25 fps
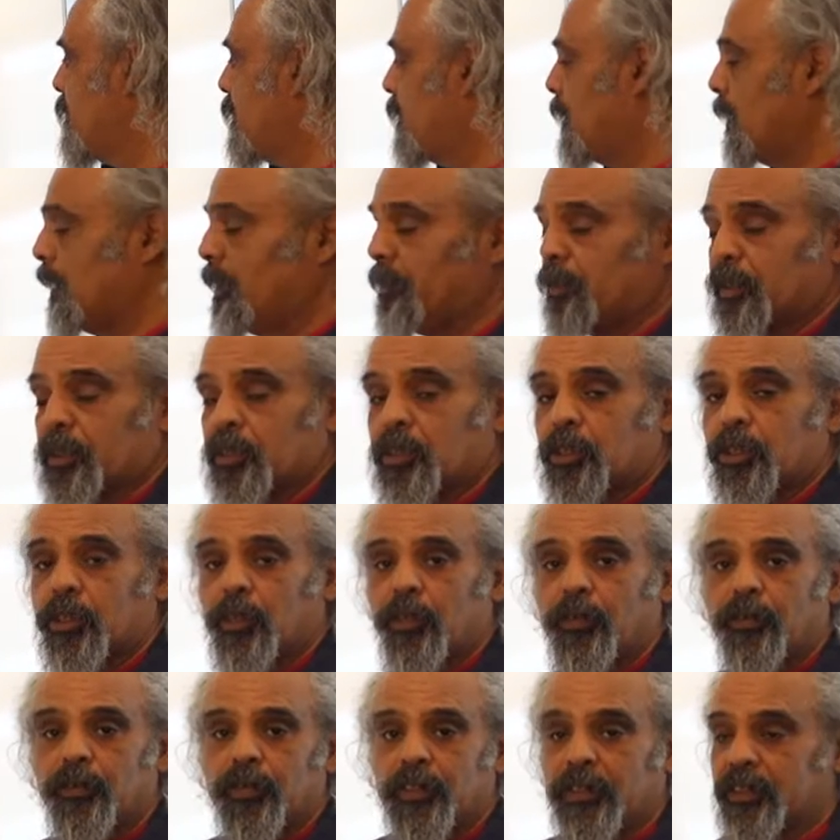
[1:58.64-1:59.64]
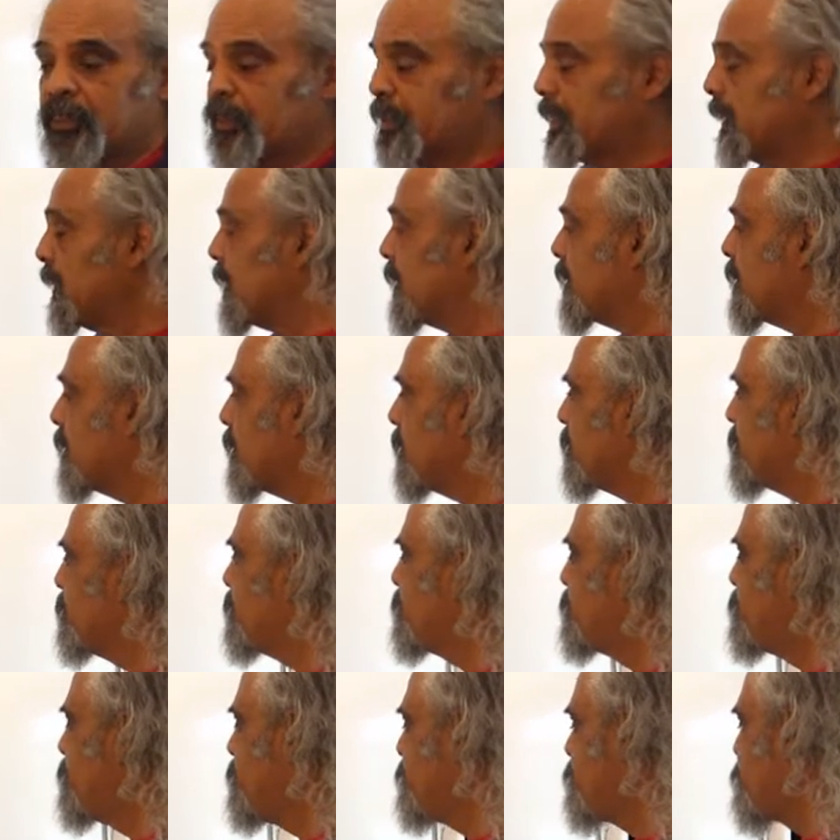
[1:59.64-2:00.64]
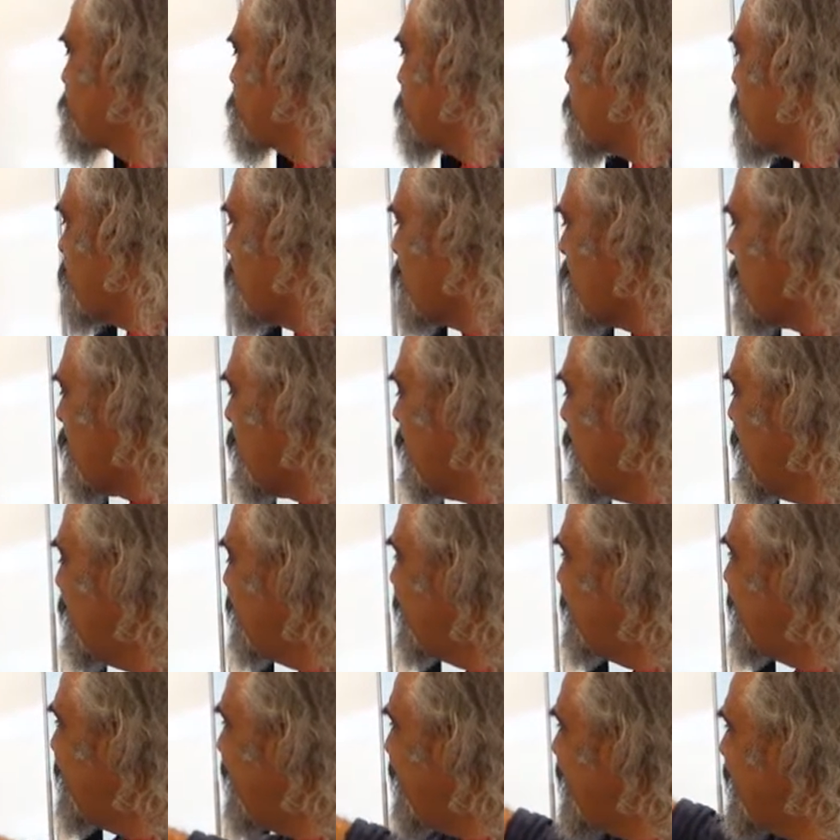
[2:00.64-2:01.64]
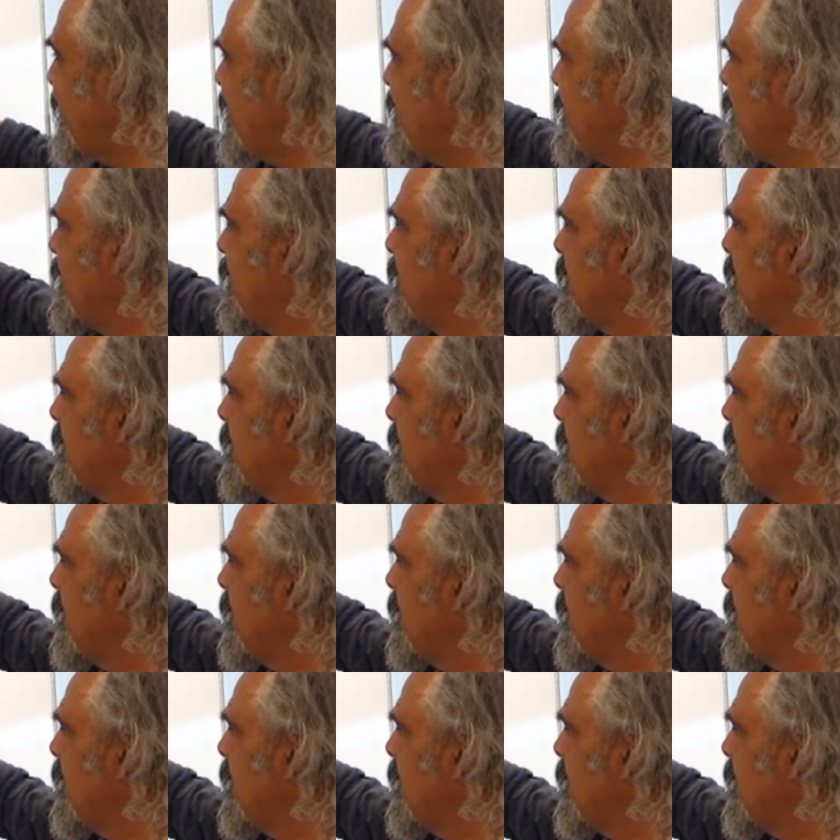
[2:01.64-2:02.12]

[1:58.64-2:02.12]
curvature of the circle. And then